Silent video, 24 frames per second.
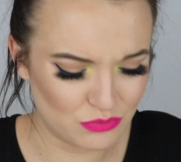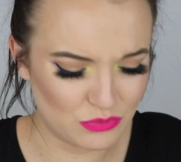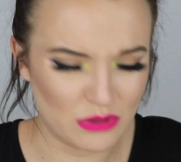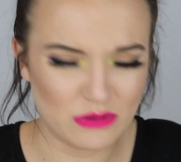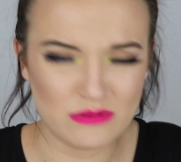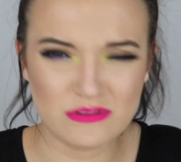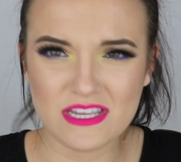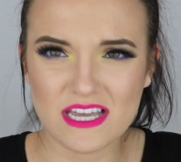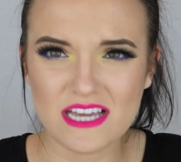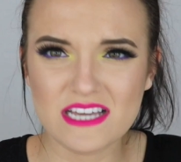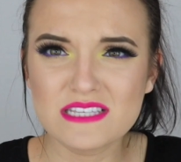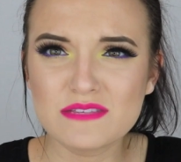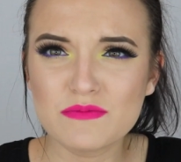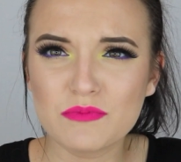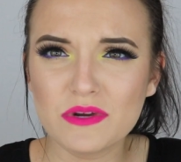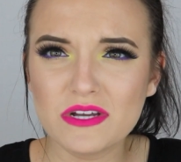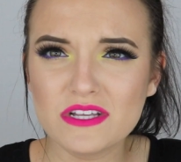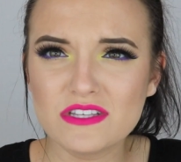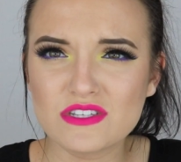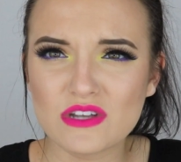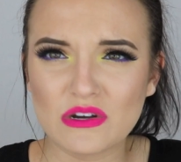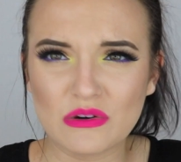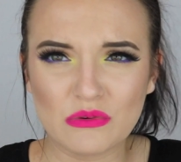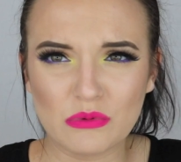Rose
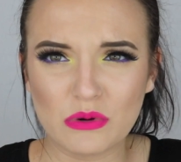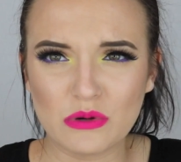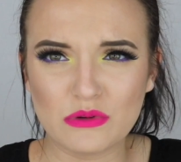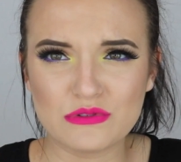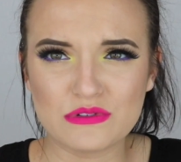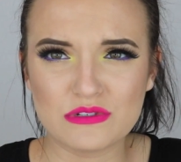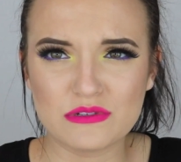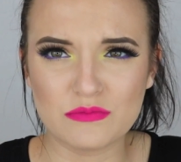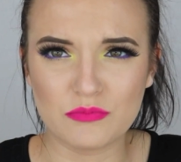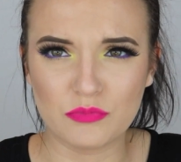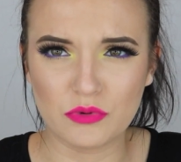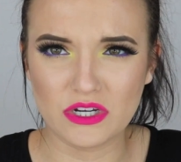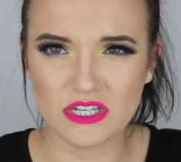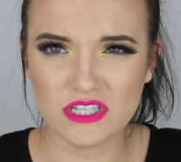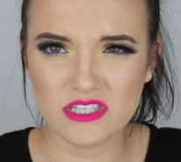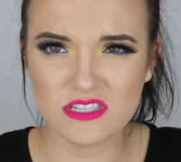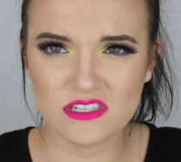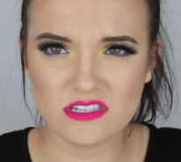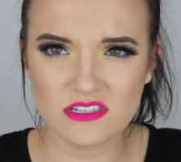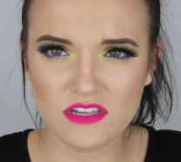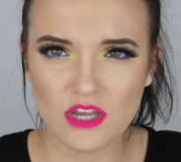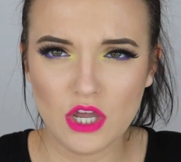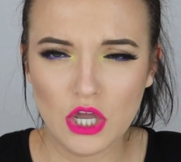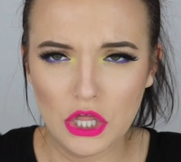Spritz or Rose
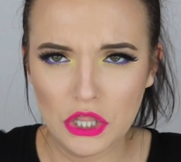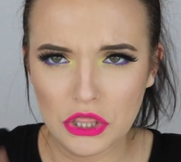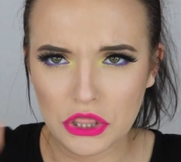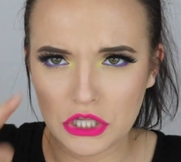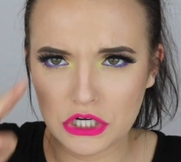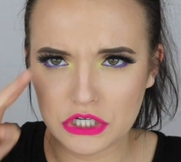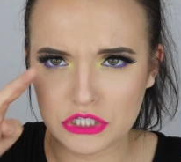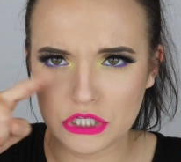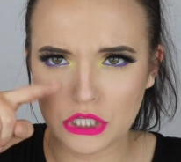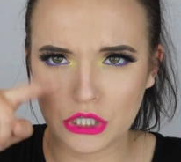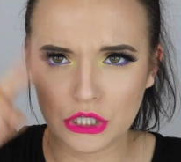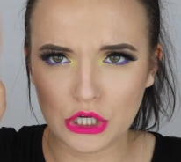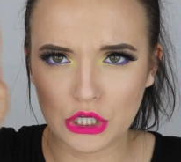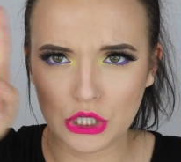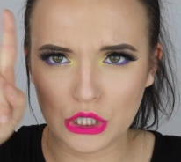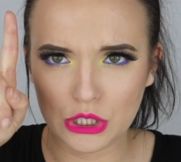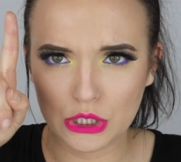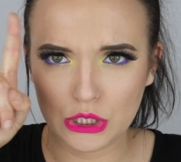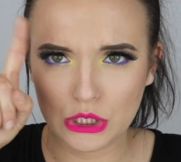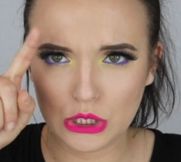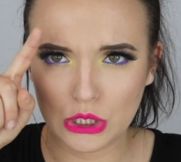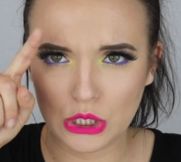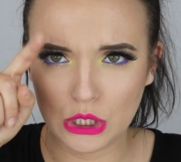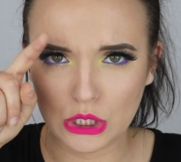Spritz? There's a
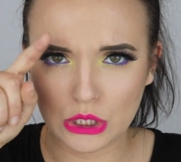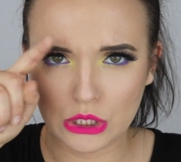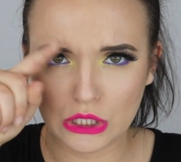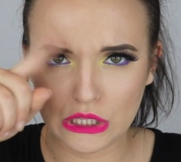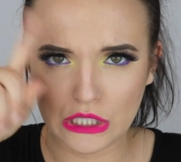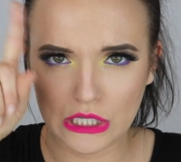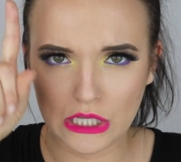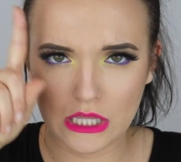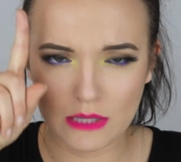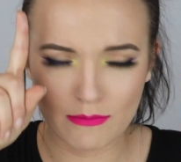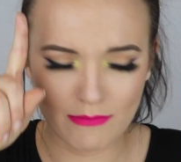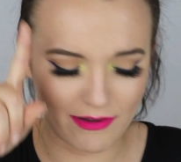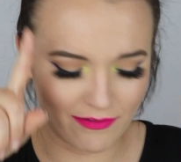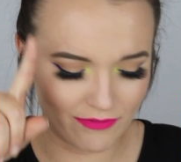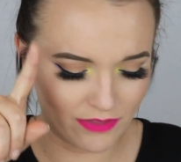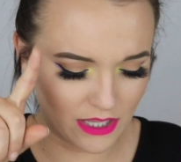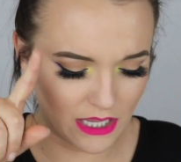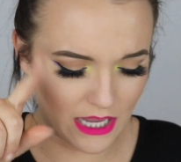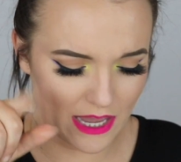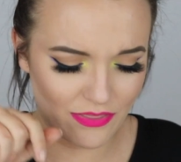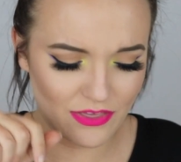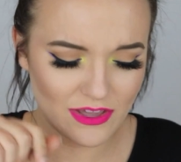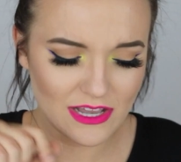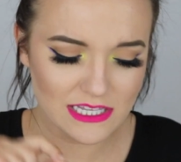little, you know, thingy above the
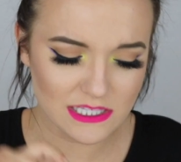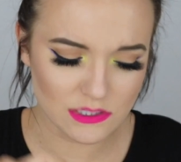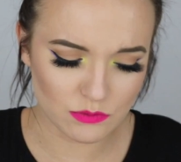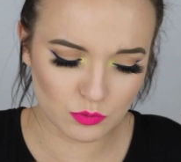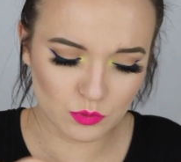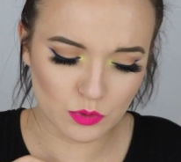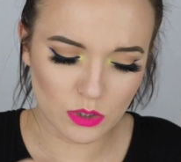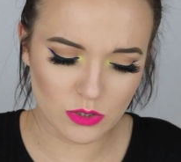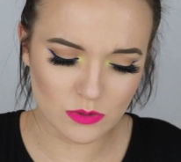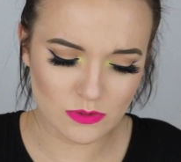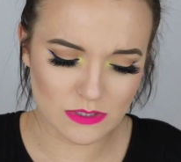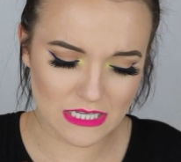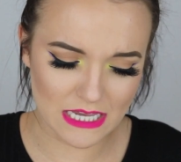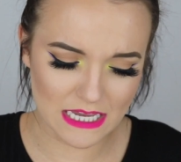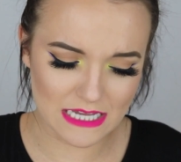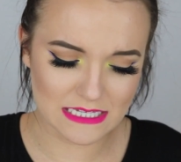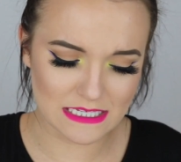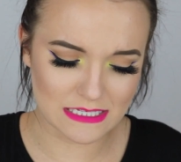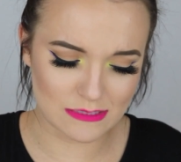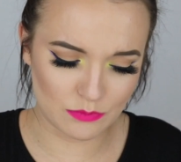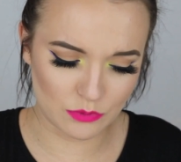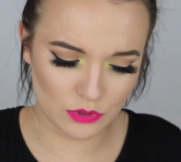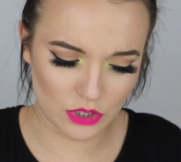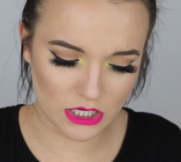E. I think it's Rose
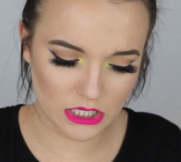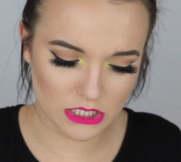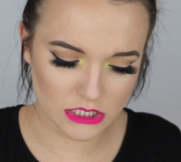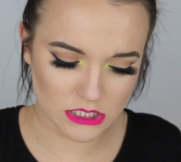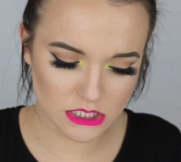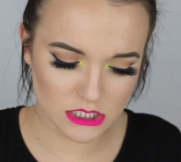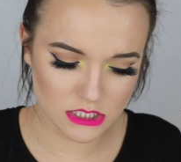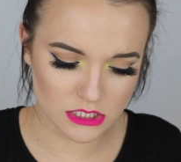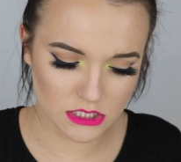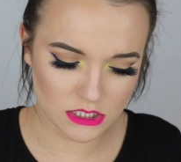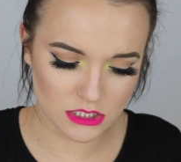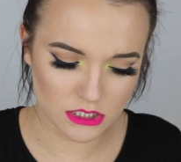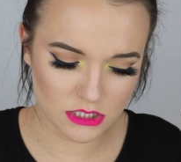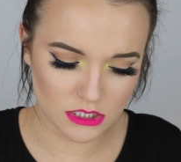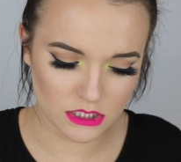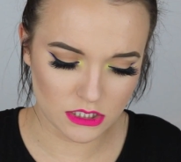Spritz.